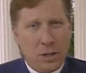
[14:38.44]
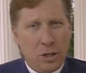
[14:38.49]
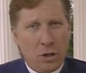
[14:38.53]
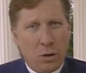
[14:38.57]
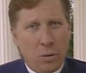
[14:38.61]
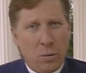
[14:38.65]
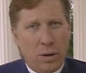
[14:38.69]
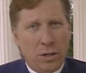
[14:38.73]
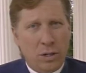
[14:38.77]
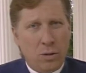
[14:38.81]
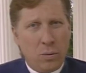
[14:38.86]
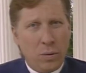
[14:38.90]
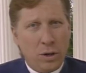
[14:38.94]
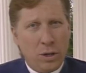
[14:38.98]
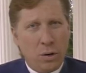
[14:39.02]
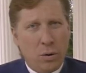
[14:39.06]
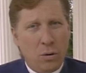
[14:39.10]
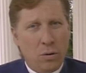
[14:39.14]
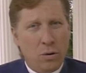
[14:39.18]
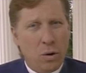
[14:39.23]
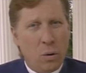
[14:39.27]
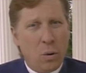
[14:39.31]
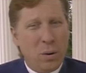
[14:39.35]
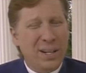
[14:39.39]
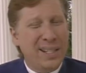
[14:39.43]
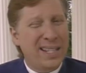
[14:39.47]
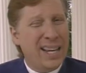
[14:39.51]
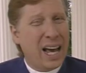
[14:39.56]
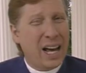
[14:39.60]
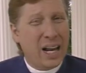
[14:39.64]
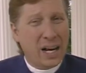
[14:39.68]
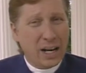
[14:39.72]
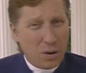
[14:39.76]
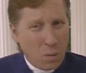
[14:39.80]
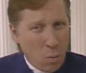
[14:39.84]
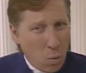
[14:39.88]
to us and we don't know
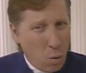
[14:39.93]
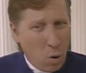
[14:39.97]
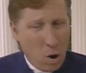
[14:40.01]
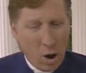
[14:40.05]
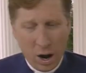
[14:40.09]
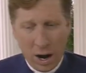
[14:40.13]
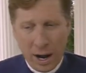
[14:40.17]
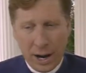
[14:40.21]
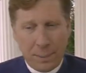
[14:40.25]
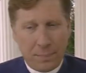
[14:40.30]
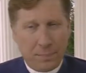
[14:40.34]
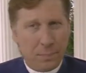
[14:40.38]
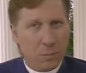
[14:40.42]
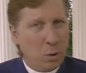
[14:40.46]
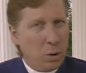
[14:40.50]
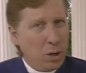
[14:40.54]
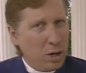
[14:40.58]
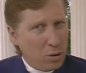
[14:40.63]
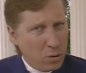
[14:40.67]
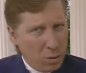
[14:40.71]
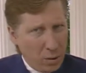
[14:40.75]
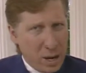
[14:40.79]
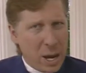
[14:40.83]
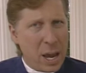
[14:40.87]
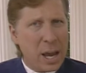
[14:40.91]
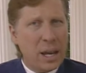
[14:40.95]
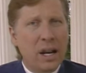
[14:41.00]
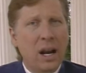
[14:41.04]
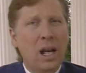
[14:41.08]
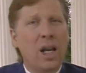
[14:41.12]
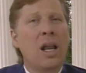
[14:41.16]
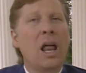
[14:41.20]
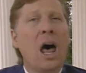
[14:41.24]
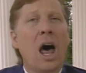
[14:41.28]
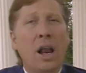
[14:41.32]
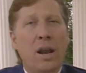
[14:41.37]
exactly why. We create a
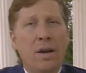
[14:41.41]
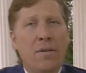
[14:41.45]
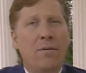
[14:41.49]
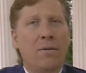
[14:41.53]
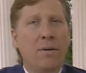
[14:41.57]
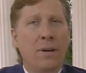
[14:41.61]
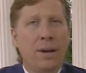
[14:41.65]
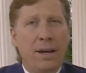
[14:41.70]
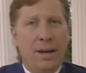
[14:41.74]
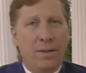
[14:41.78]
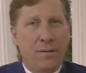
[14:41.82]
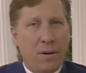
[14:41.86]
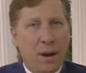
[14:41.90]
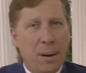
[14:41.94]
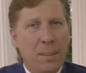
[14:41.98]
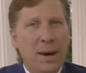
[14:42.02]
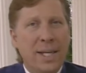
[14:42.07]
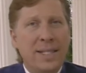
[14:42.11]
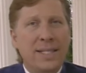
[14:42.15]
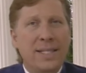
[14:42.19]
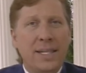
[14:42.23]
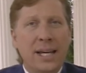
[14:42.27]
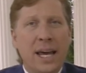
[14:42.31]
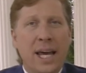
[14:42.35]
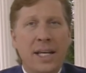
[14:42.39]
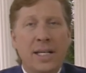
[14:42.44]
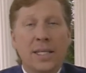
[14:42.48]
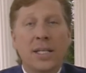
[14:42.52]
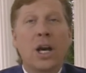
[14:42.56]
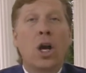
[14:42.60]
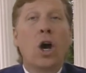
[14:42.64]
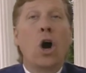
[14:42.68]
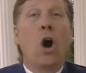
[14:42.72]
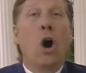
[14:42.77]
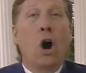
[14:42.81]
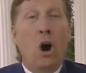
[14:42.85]
lot of, if I may say,
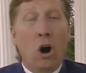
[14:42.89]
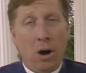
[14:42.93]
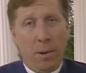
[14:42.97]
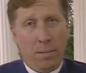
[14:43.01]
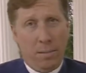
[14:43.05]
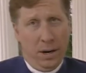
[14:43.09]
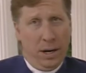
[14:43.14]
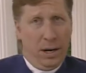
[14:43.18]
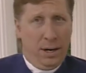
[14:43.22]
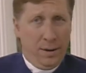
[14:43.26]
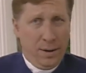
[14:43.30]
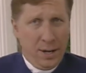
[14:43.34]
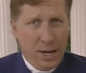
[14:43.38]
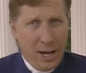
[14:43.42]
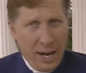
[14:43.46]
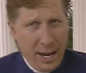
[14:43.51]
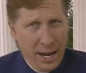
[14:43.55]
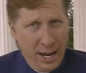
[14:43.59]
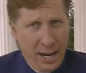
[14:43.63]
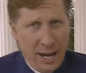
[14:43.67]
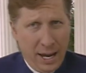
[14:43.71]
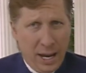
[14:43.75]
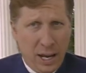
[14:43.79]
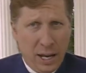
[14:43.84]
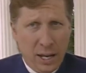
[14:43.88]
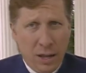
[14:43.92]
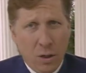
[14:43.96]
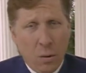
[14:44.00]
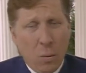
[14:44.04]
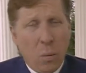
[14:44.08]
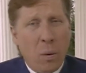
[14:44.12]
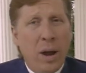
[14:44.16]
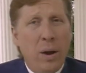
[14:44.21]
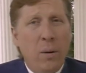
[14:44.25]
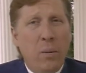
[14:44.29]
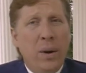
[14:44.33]
karma in the
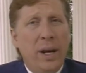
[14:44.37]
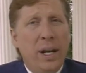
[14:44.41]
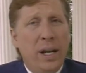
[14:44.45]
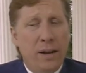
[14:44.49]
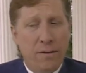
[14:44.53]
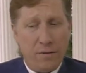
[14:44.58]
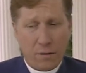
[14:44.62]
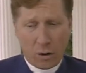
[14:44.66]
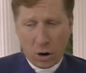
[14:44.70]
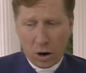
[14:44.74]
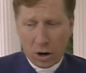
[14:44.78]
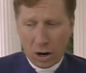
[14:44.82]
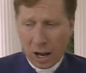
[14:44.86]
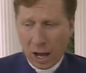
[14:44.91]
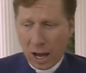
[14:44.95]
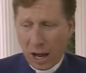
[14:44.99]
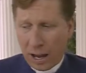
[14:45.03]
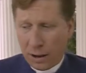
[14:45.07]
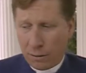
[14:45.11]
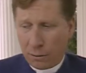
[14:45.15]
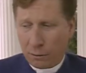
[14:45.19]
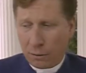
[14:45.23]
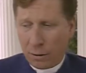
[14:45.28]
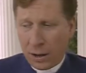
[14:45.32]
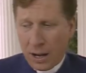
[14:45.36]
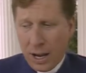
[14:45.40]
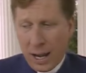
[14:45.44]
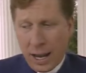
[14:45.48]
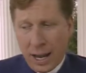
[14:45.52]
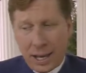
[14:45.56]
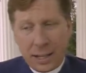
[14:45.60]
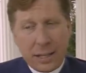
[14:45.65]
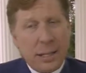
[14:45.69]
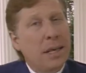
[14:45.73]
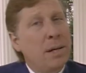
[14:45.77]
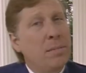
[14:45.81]
way we live our life.
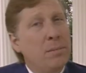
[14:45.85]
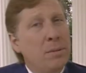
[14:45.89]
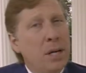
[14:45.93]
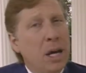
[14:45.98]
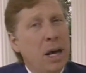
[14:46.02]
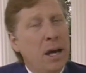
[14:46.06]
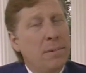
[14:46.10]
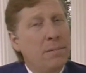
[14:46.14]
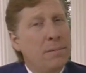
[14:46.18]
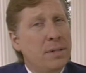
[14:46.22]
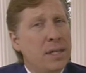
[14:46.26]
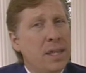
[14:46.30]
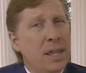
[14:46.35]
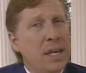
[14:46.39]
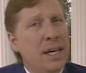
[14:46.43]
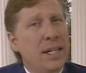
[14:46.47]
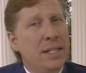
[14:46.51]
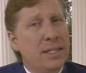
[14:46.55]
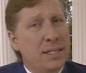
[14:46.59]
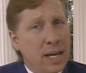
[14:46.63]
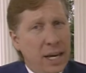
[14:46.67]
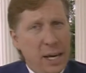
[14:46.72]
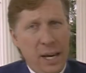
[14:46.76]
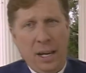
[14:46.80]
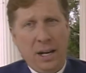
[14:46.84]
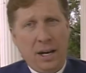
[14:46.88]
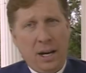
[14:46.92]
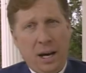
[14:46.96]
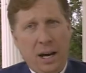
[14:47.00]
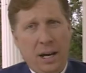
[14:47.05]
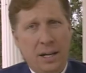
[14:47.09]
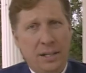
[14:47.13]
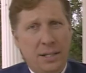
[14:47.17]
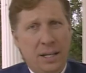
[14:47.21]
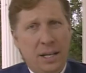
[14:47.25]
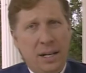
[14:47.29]
And sometimes things hit
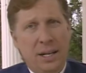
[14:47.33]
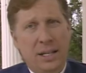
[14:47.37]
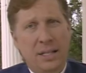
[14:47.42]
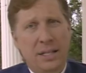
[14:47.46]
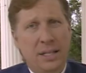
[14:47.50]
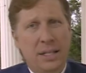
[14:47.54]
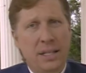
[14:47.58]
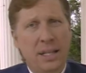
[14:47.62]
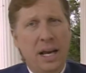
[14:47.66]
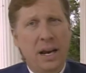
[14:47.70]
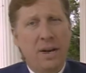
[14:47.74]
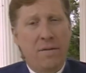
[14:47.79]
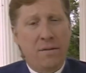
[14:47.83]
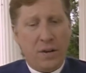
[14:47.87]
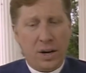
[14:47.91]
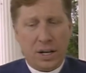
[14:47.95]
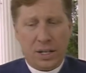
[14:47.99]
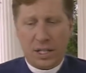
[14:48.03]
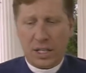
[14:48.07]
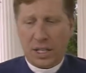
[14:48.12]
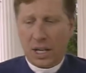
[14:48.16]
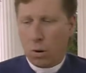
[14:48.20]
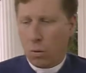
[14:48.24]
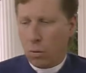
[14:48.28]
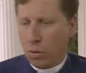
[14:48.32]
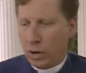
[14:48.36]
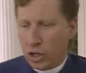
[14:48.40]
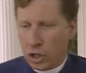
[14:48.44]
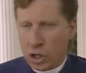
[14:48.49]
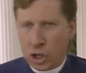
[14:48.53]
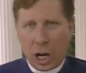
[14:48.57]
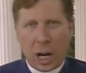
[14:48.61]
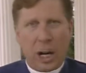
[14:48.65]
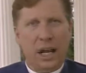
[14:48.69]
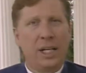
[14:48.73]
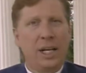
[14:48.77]
us, and instead of us
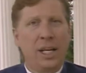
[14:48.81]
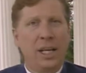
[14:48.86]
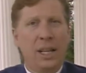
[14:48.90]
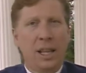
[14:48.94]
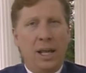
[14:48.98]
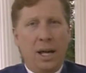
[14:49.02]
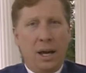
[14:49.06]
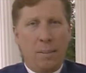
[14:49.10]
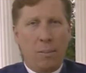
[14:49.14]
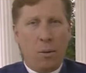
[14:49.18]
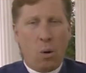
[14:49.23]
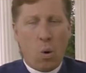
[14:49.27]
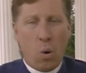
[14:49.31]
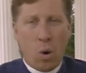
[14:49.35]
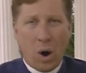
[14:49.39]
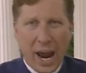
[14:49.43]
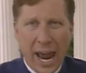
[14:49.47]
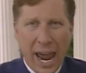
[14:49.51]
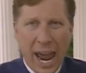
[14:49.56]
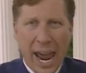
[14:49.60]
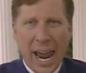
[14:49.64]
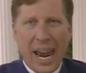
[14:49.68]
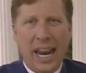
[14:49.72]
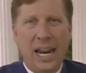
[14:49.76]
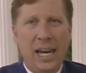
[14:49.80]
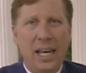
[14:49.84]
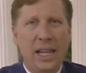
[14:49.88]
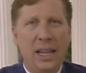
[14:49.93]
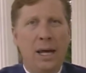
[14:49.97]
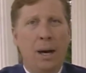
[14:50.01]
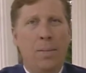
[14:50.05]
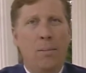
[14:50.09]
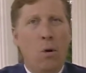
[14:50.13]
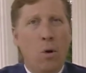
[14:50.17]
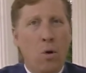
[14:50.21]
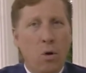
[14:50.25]
rejecting them or hating
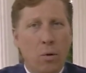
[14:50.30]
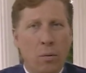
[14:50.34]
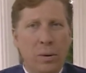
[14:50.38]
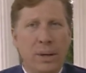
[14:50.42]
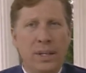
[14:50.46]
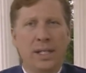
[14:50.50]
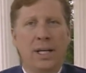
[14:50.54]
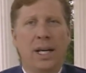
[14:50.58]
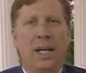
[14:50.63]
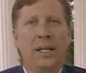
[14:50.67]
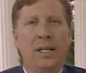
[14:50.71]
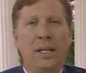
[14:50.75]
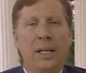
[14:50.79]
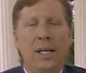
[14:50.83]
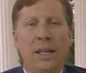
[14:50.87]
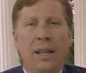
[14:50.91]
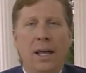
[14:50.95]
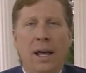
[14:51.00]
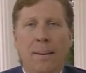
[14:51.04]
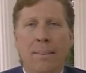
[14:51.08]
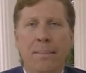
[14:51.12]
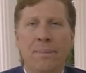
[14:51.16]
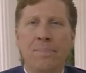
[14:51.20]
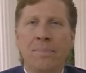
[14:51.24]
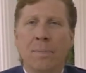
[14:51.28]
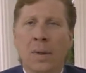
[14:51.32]
them or resenting them,